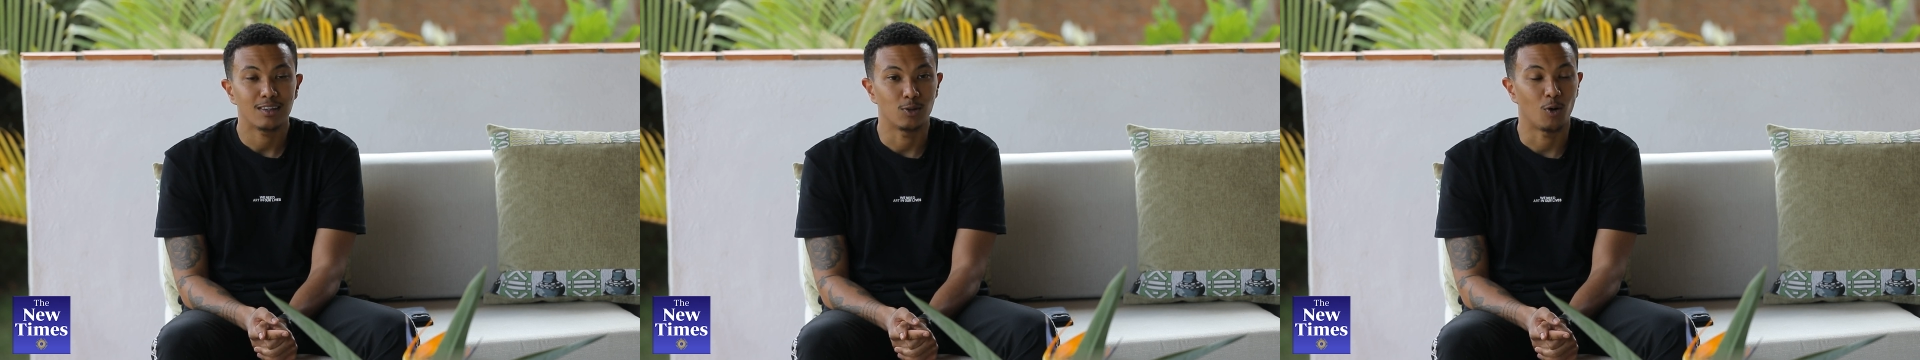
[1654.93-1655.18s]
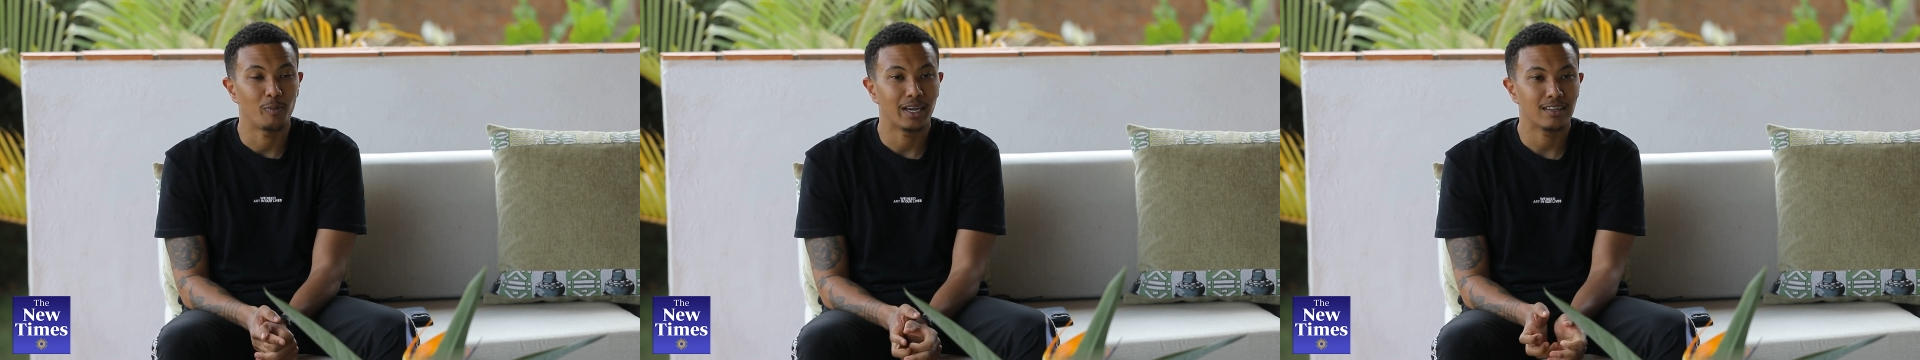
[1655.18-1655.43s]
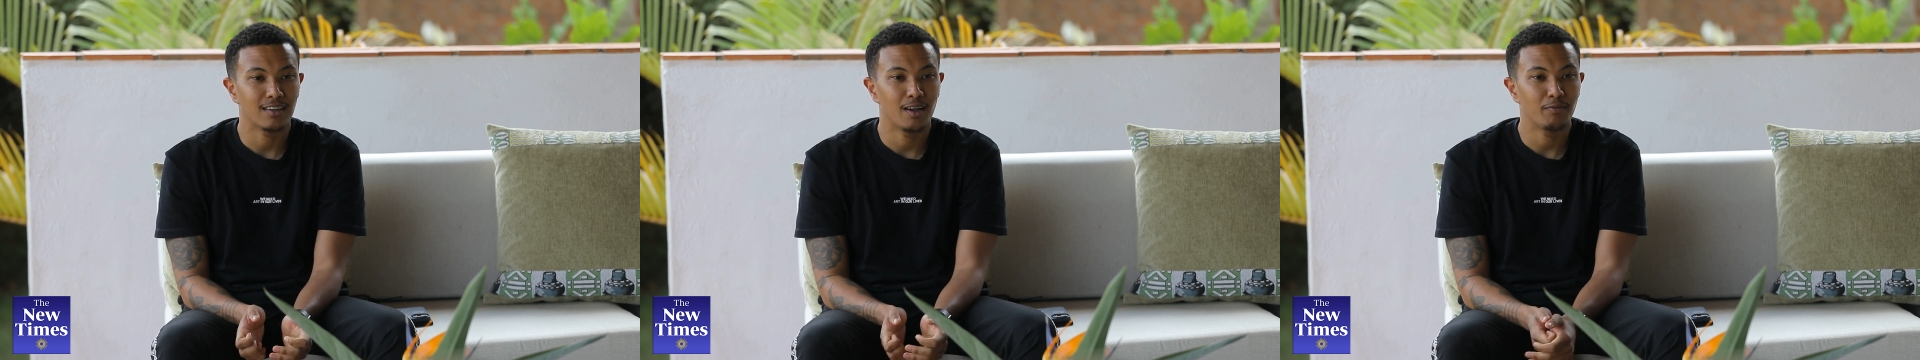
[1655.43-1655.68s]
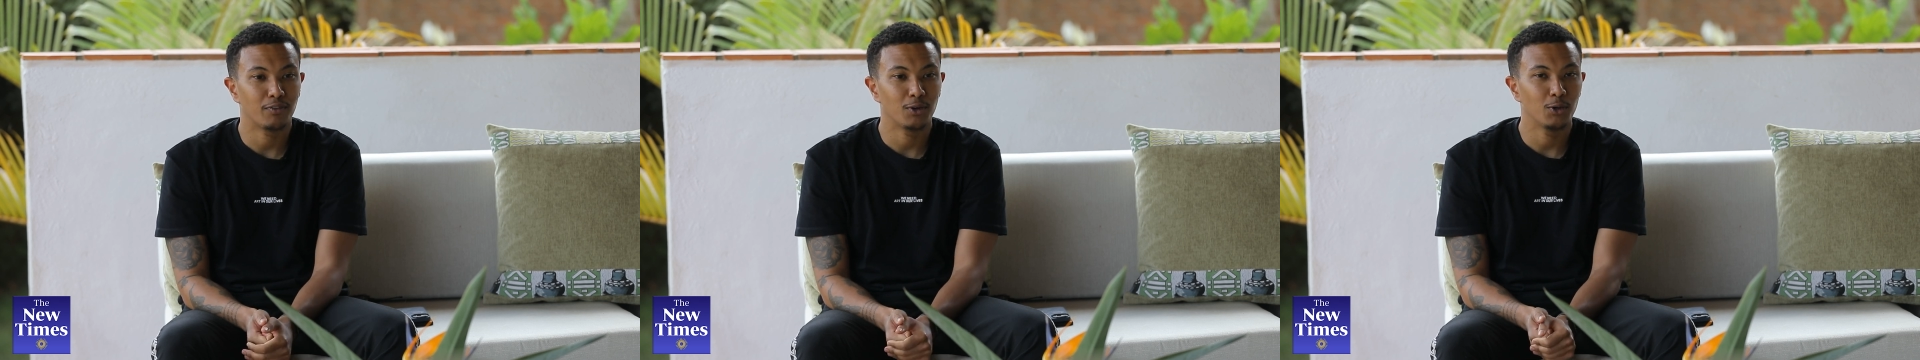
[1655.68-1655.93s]
don't make
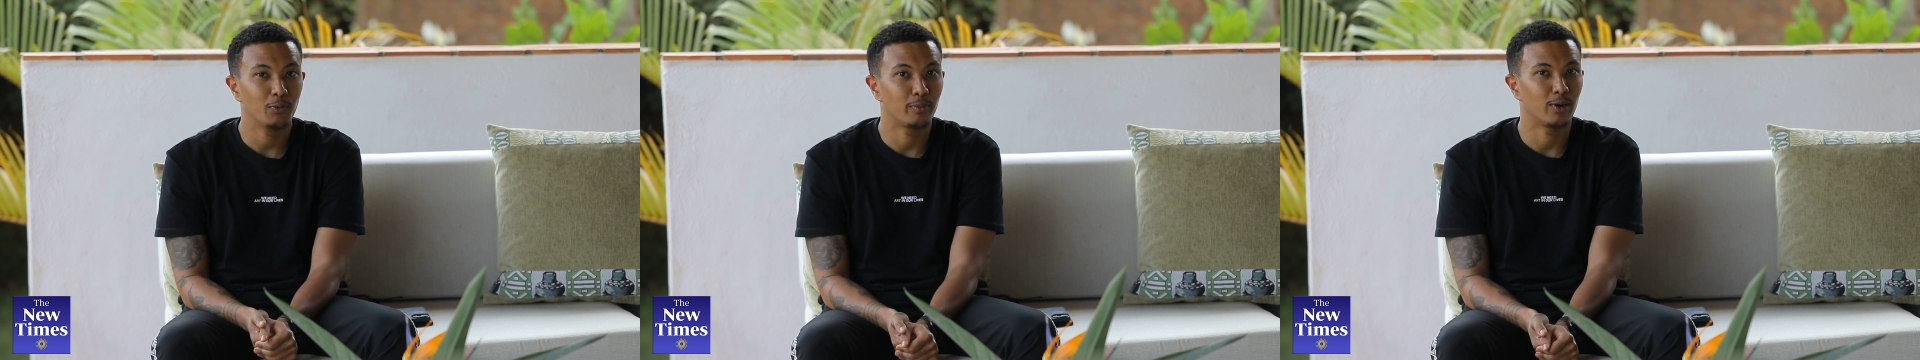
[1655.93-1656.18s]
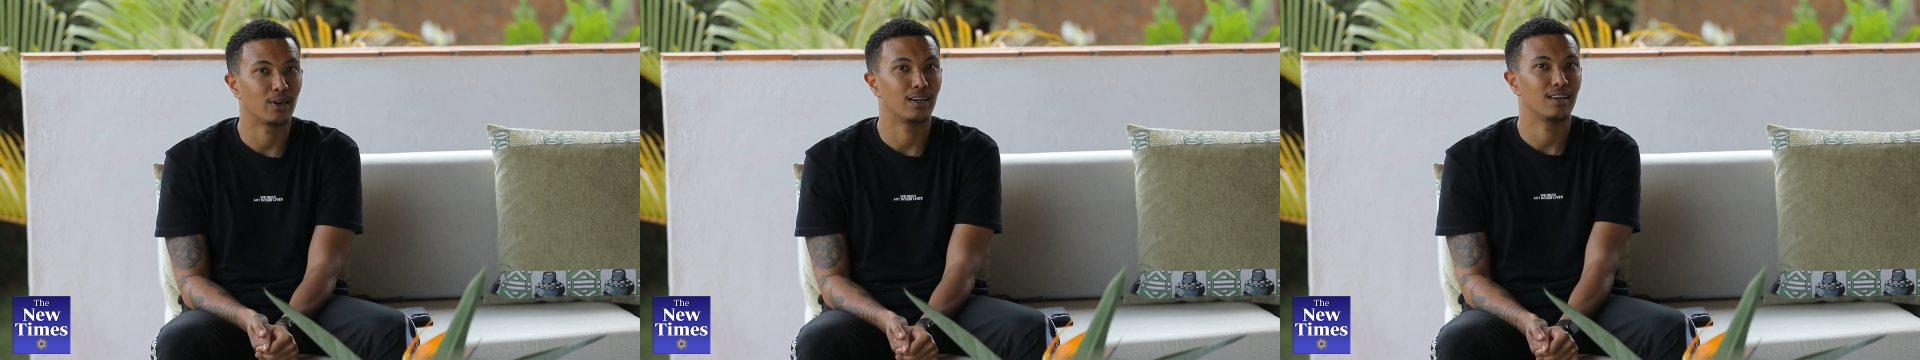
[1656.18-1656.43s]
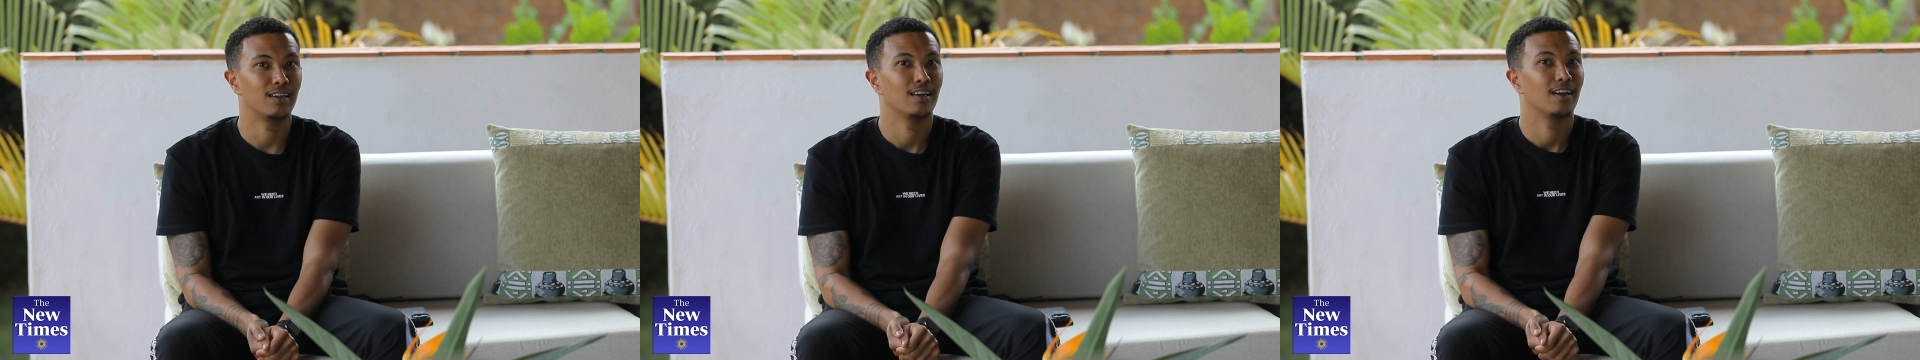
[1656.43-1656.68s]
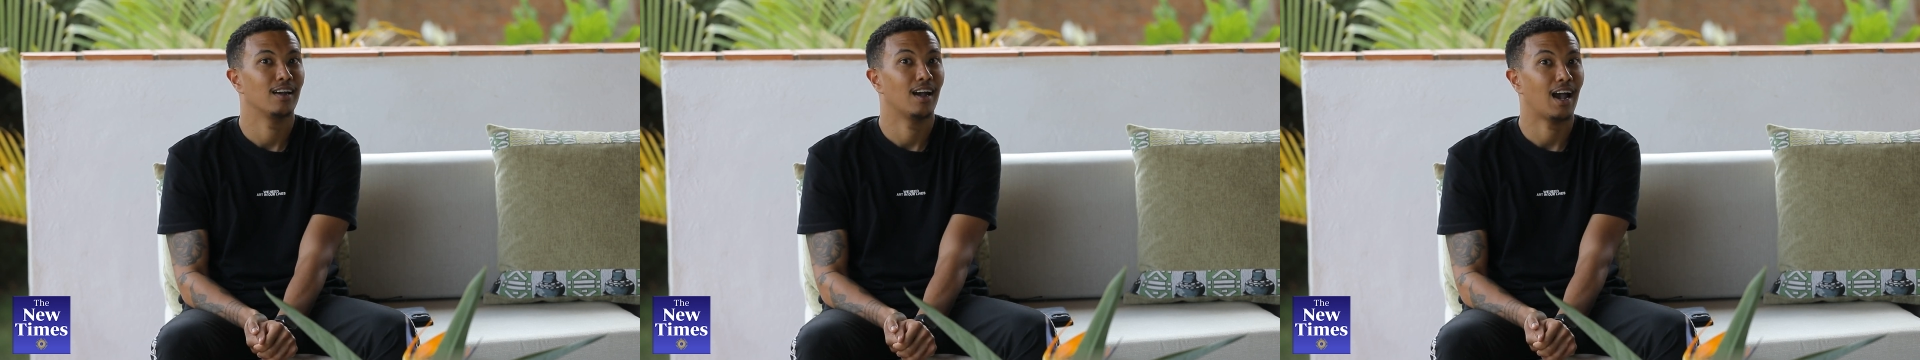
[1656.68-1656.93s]
time for you, but
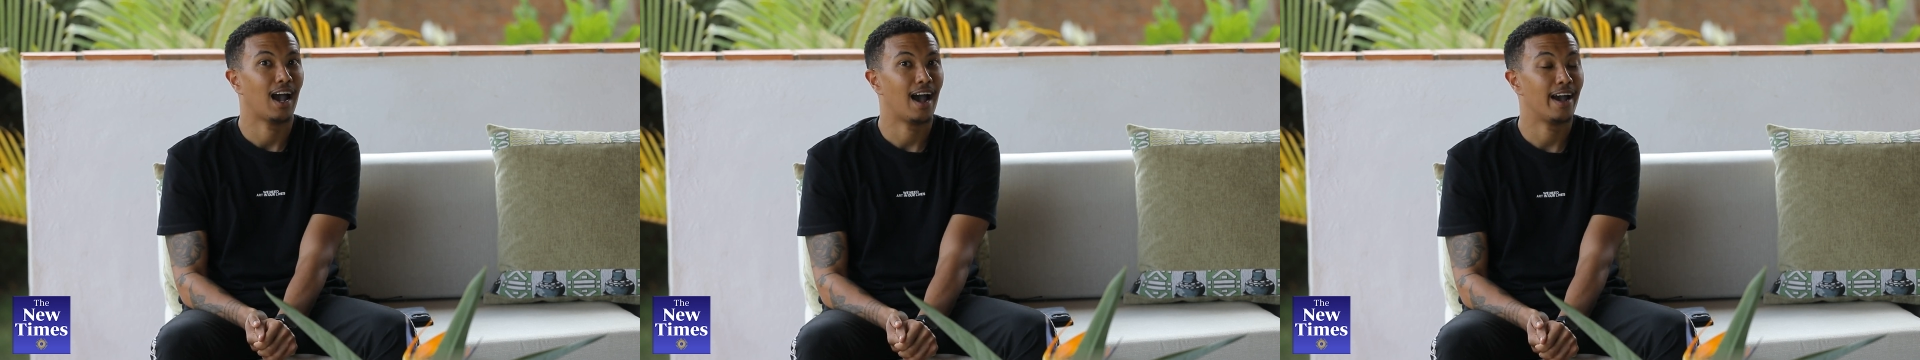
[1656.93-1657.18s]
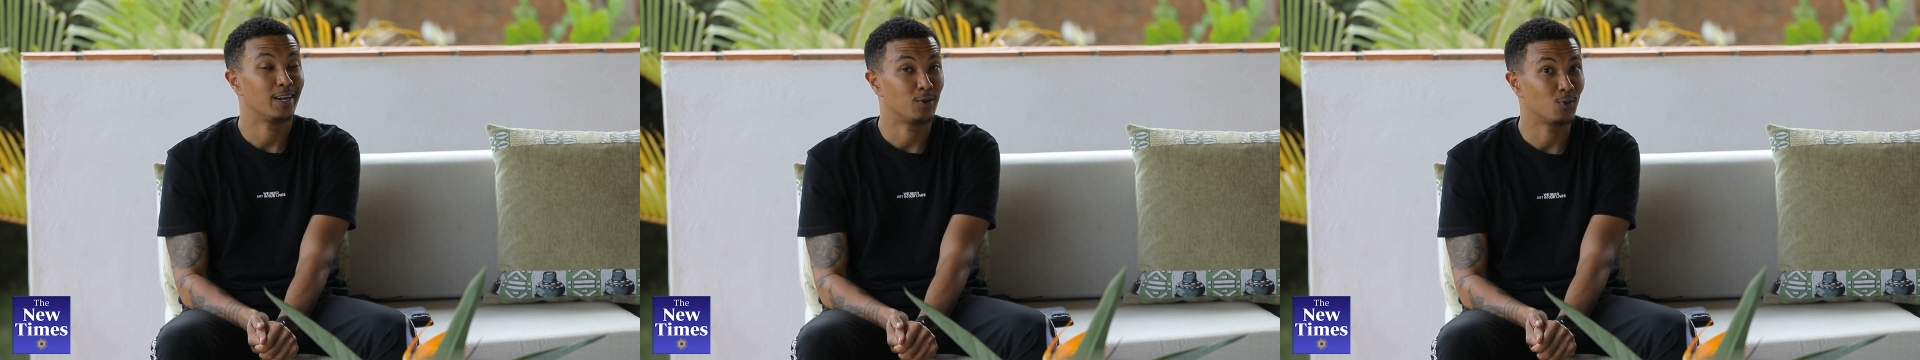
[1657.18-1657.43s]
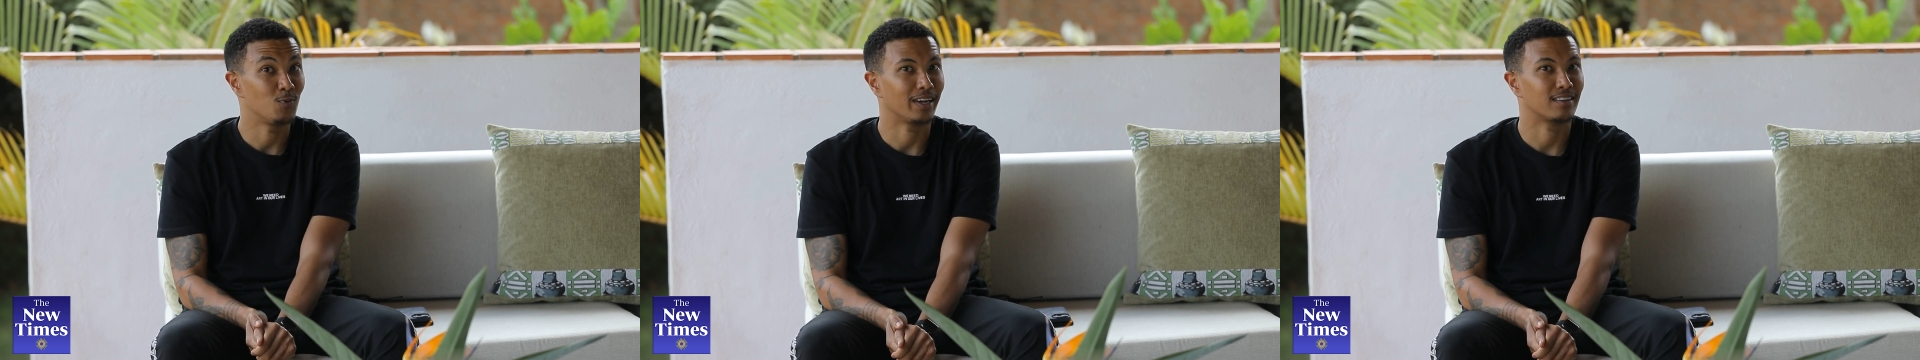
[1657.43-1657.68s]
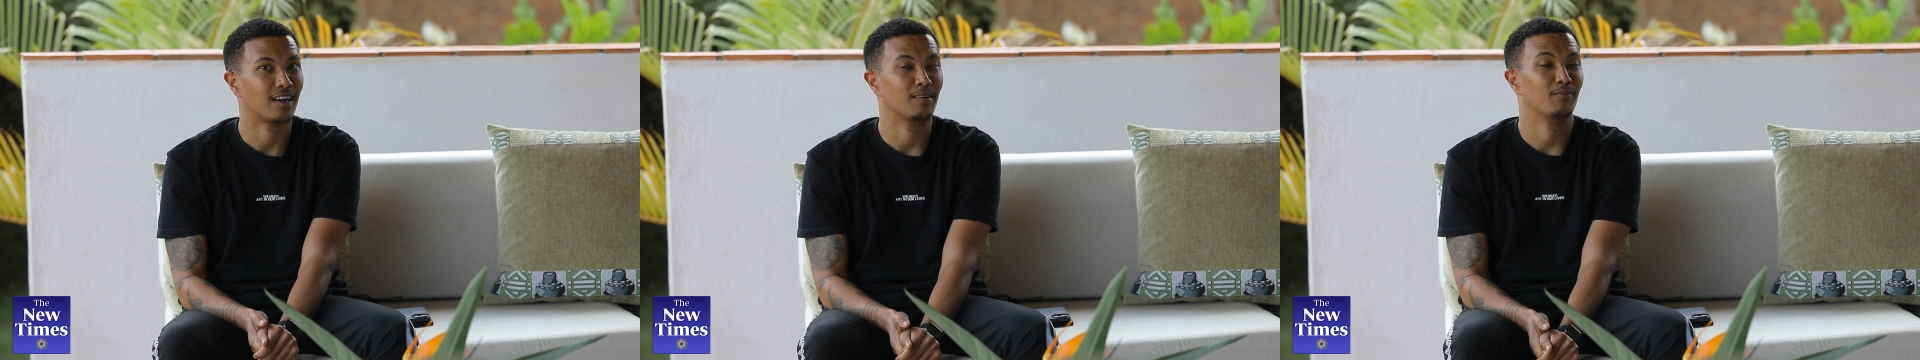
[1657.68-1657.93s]
I do
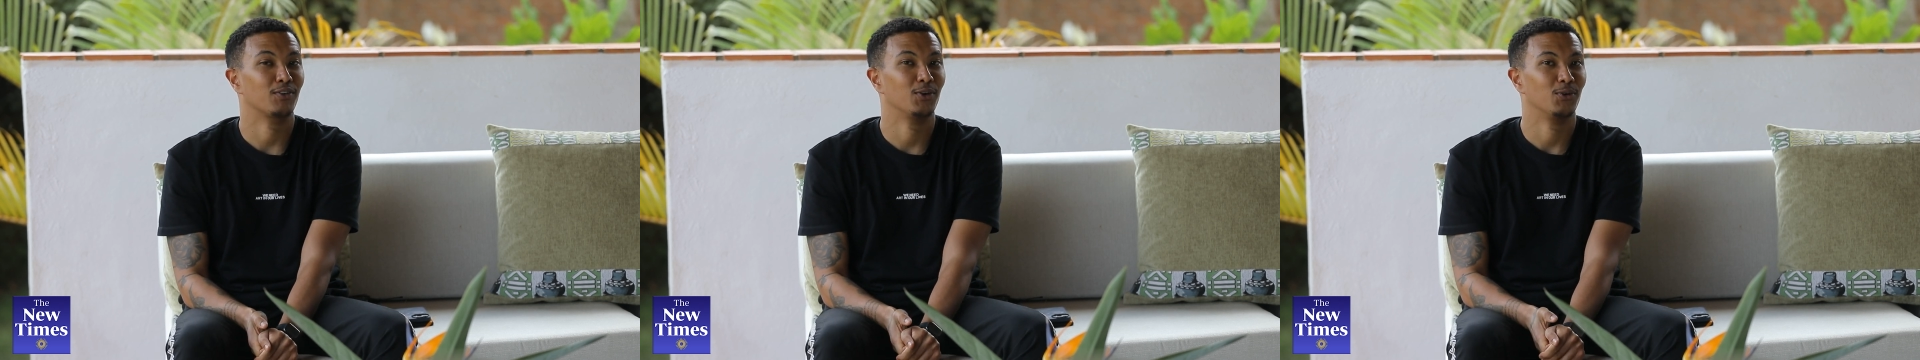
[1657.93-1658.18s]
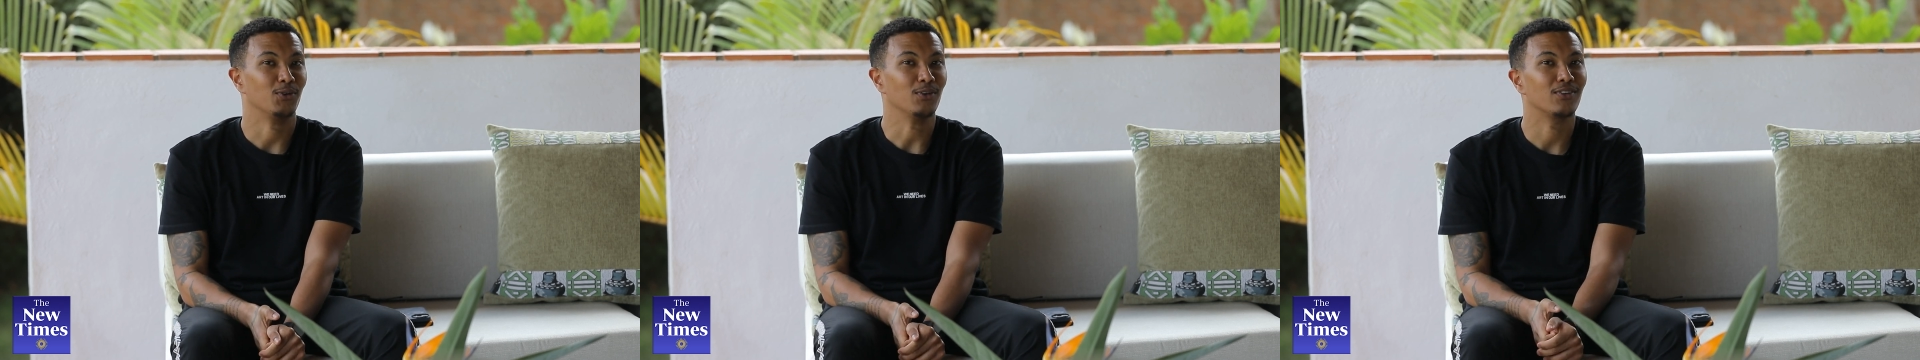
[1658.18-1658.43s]
make time for you.